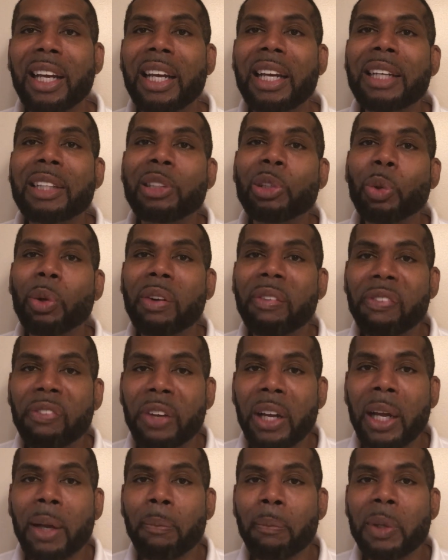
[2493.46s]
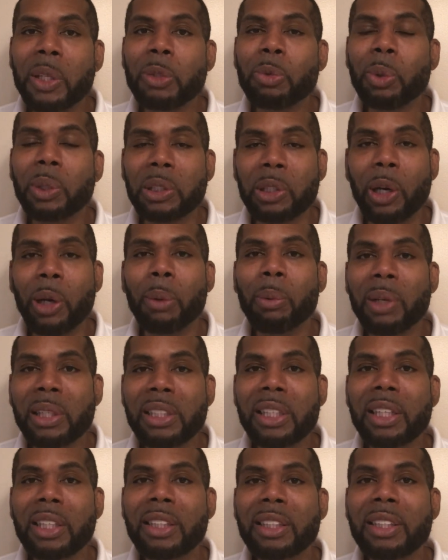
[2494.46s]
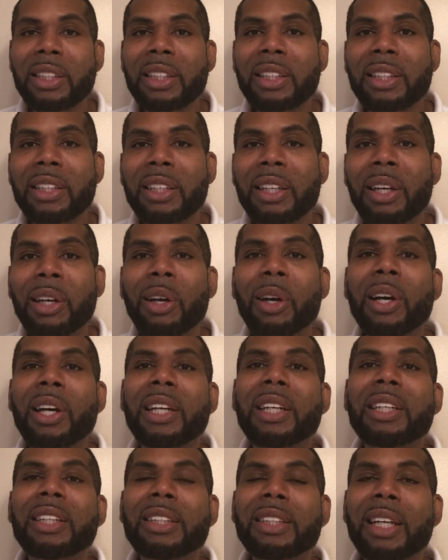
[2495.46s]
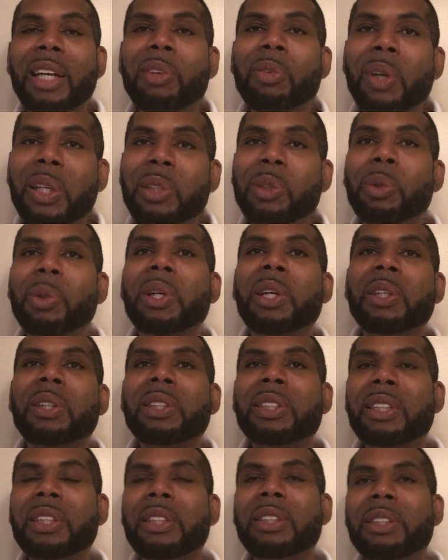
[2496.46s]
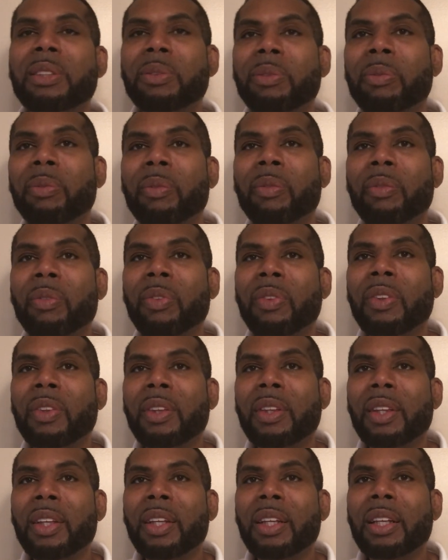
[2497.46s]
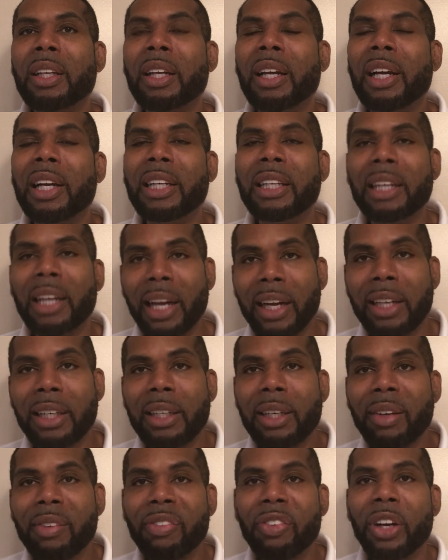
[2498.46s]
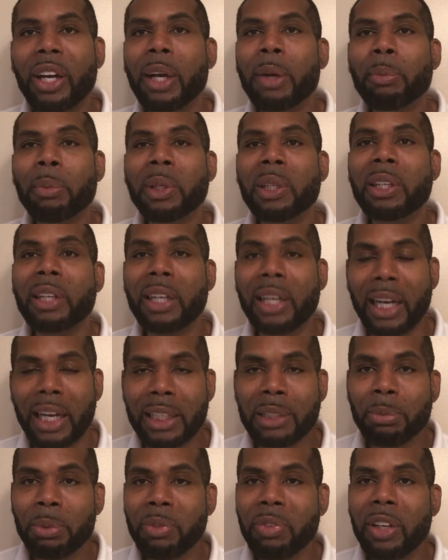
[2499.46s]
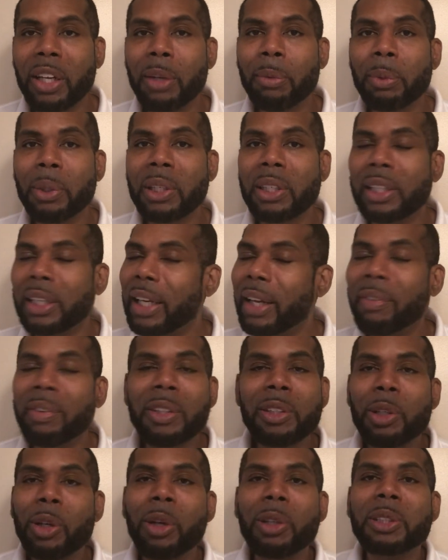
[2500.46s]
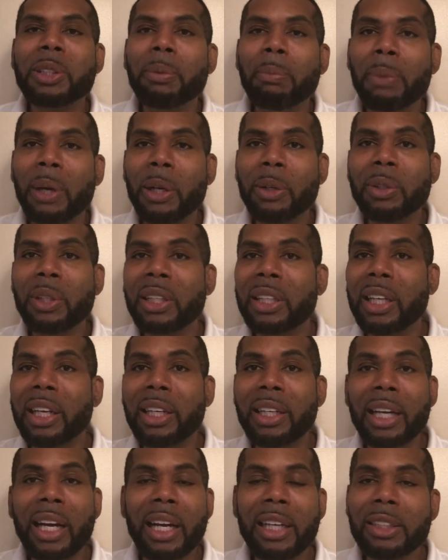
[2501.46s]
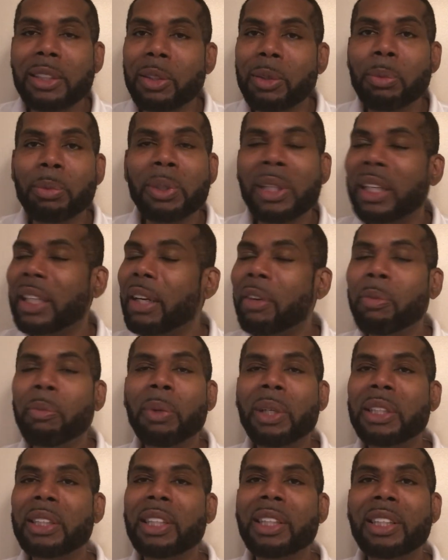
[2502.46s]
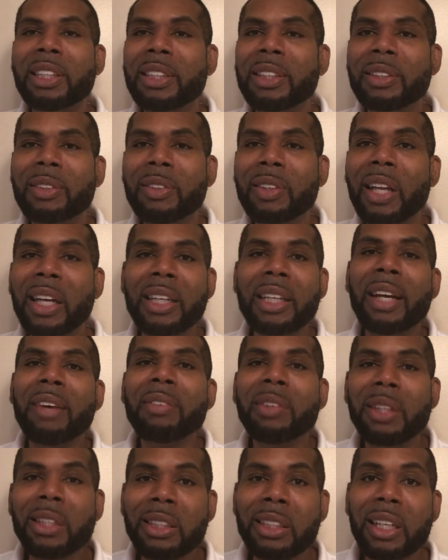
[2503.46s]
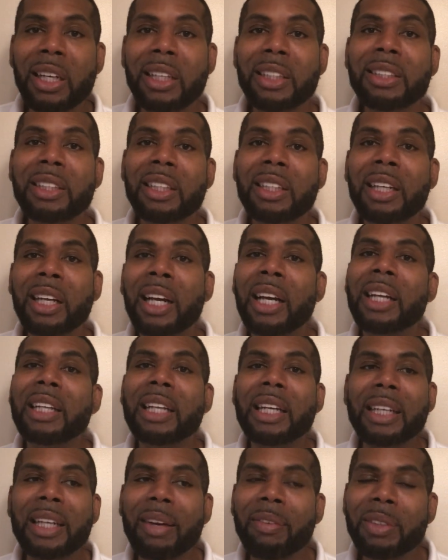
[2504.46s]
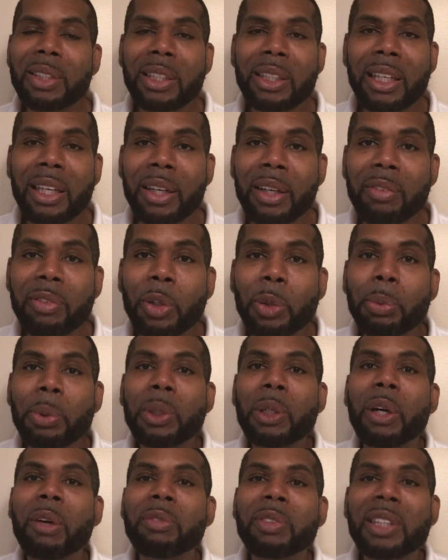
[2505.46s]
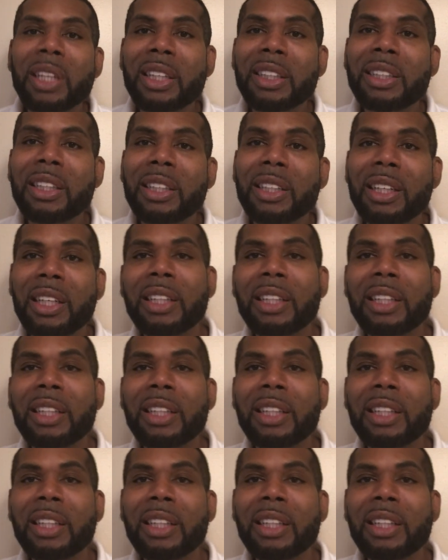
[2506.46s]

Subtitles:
And so in families, what's always hidden are the generational curses. A negative family, a gossiping family, never talks about that they gossip. They never mention it. They never discuss it. They never sit down and have an open conversation.